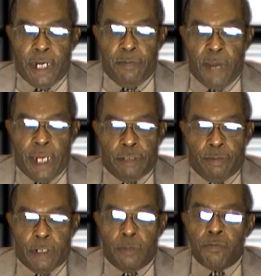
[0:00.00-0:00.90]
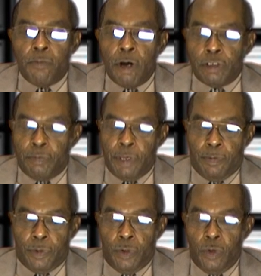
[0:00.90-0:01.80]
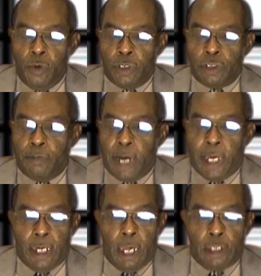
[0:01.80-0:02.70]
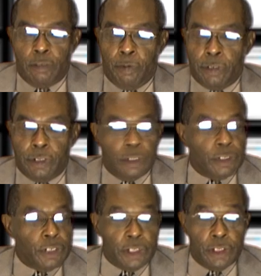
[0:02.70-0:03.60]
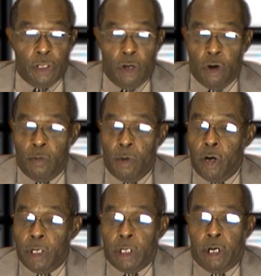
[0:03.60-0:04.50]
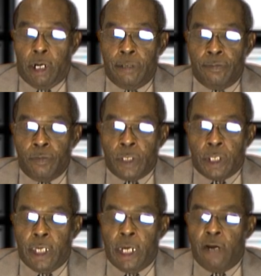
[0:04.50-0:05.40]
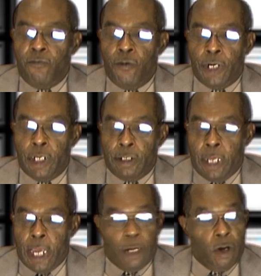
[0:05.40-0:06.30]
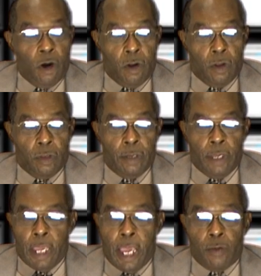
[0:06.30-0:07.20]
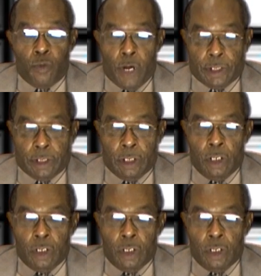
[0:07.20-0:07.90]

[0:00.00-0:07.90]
money management. Most people who want to buy a large purchase, such as a home or a car, cannot afford it at all at once.